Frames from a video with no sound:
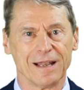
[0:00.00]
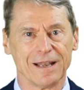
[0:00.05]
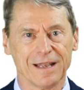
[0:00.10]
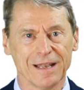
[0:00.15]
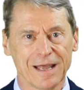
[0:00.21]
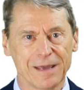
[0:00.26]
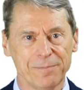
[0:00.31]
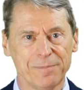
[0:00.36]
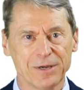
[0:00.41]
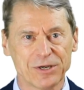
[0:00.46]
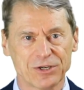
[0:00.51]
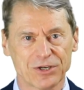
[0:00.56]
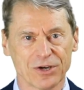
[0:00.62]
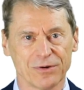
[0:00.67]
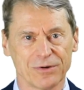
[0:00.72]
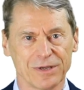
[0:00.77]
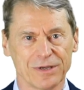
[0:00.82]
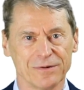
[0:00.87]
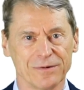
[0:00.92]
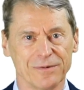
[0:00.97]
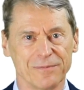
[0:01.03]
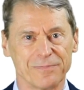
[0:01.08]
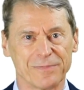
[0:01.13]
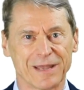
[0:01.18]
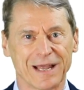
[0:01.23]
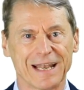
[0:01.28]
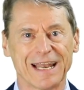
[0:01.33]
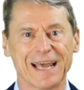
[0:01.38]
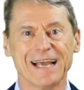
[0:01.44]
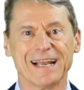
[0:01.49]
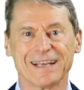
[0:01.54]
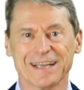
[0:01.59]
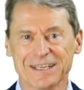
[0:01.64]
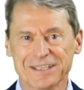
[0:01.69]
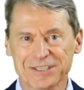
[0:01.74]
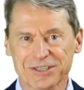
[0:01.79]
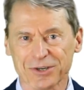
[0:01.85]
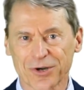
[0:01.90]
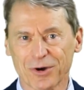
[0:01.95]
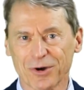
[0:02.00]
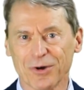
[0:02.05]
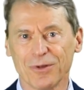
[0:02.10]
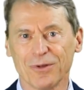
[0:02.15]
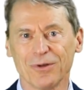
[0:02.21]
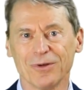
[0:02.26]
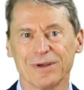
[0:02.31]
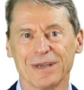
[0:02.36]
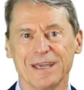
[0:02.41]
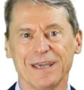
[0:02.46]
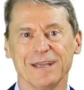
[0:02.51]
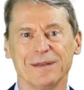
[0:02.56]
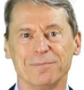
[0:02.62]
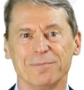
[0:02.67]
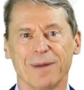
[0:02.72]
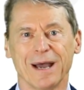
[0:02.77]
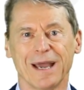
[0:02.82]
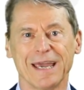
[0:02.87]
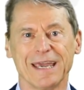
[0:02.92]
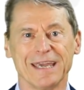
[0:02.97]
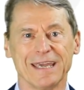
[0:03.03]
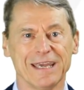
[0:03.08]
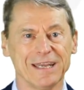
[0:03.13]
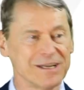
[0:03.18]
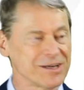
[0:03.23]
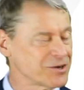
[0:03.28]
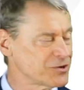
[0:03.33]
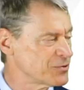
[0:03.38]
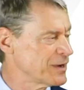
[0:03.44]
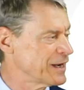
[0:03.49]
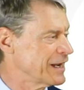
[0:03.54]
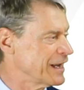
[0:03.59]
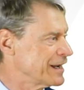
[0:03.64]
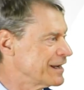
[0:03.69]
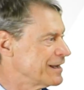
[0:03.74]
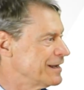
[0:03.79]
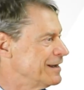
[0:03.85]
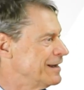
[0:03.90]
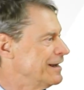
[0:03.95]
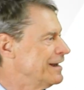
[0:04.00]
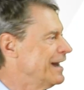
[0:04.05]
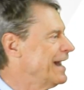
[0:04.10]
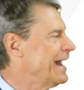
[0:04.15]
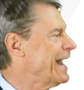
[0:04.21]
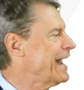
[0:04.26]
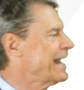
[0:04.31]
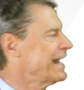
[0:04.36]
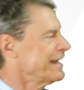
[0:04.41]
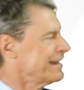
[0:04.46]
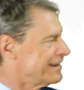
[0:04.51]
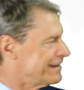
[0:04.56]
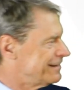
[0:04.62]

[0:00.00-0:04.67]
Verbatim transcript: Let me show you. Let, let's call in my inner critic Hey,